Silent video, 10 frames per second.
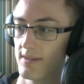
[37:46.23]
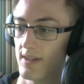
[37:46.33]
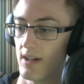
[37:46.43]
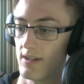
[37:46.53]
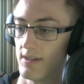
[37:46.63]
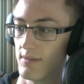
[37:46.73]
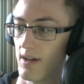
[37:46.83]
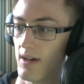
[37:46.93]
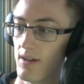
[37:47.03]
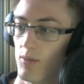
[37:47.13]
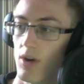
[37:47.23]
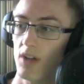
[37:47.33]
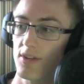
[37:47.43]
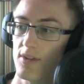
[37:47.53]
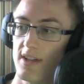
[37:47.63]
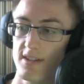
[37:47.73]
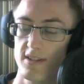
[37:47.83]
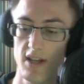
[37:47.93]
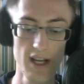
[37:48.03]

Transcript: What I'll do is,